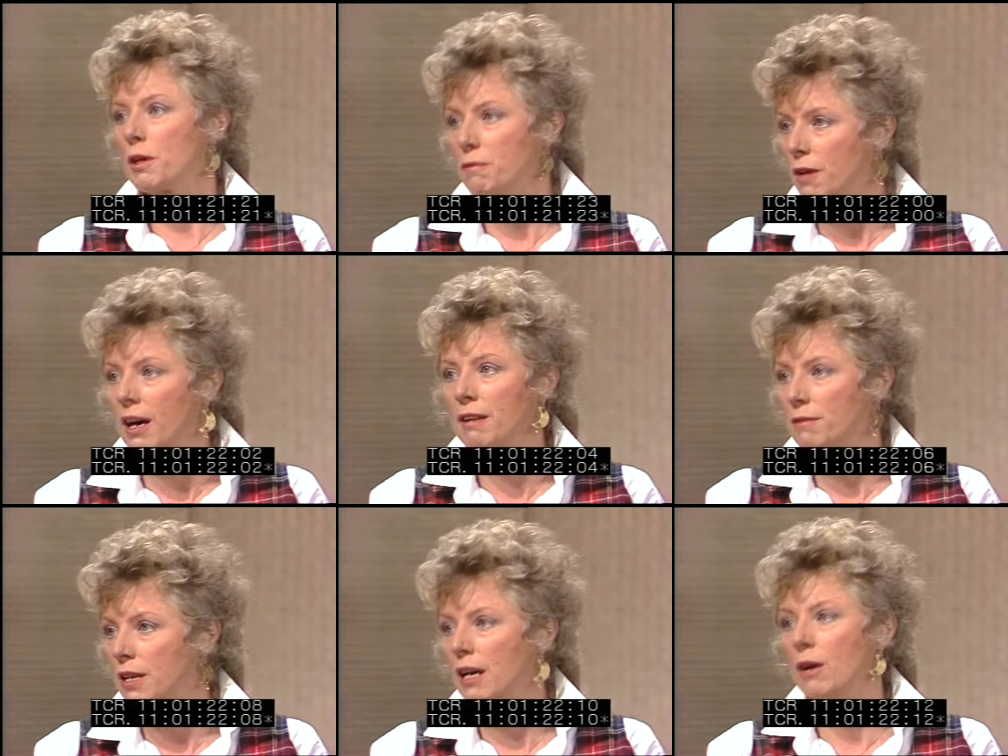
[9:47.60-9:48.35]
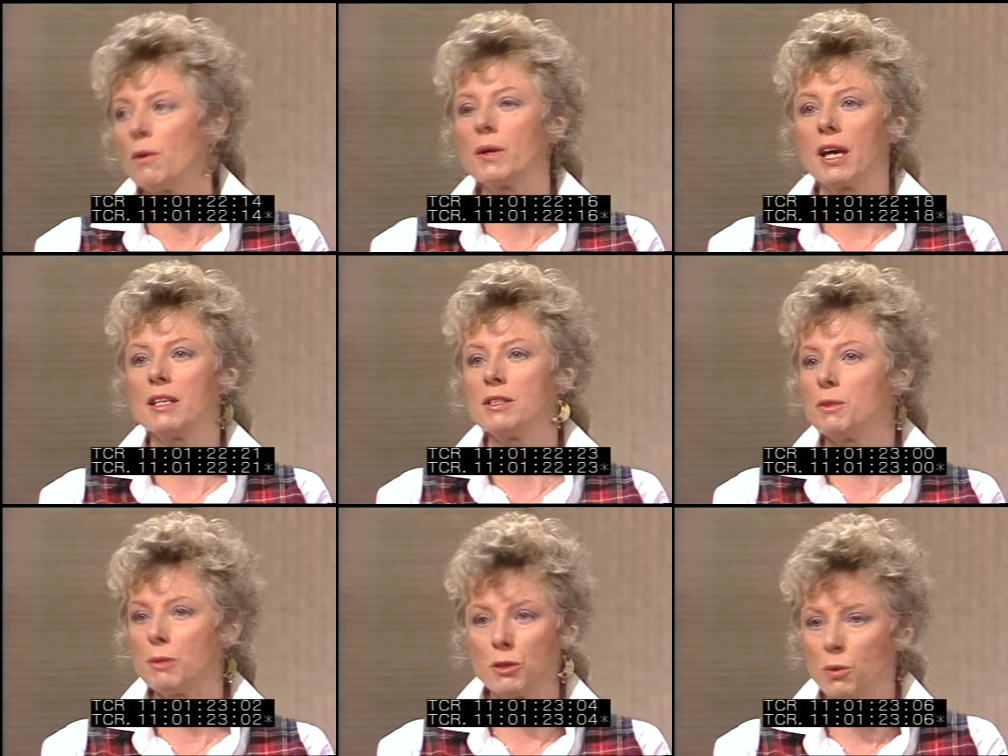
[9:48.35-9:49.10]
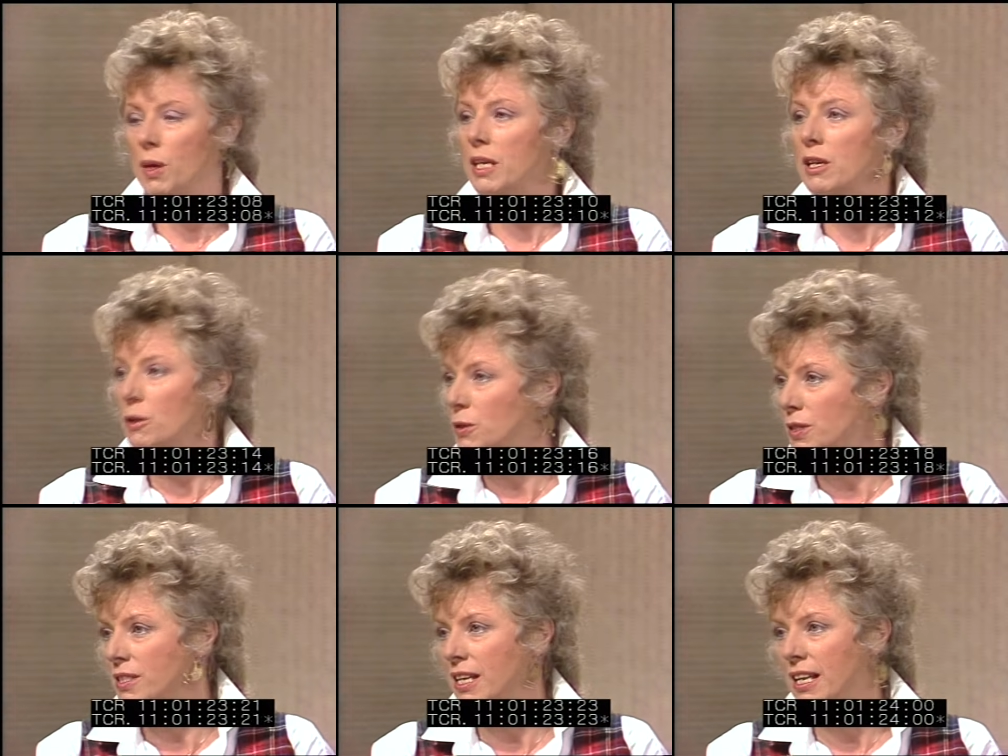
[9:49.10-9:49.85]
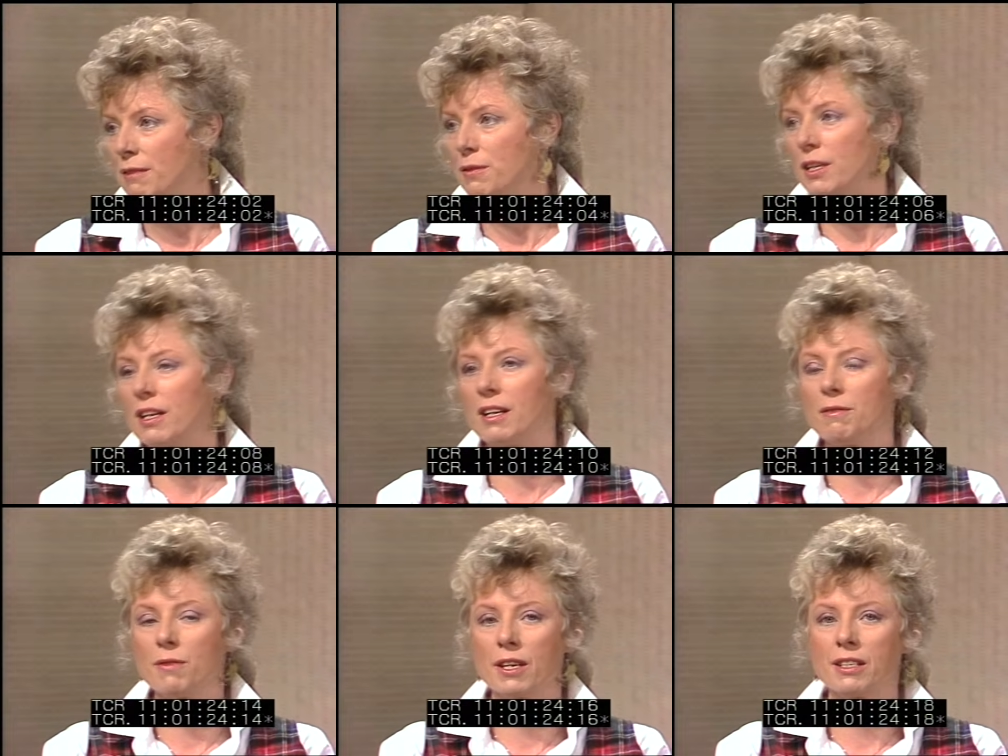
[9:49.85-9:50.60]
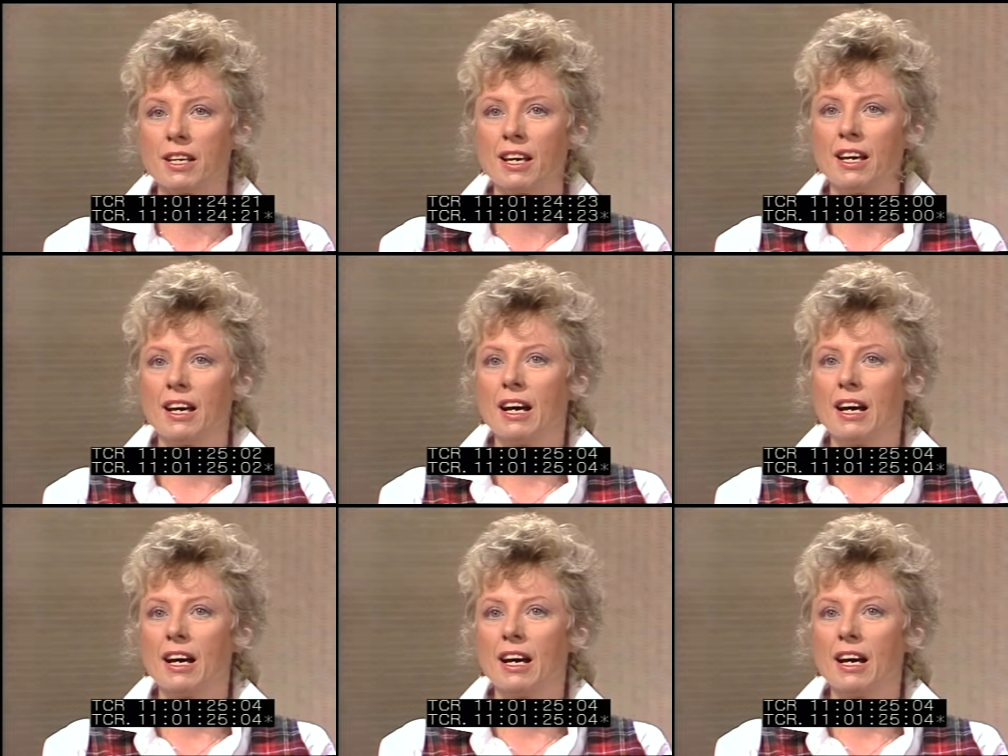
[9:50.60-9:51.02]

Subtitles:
45 now, and it's been 20 years since I left the convent.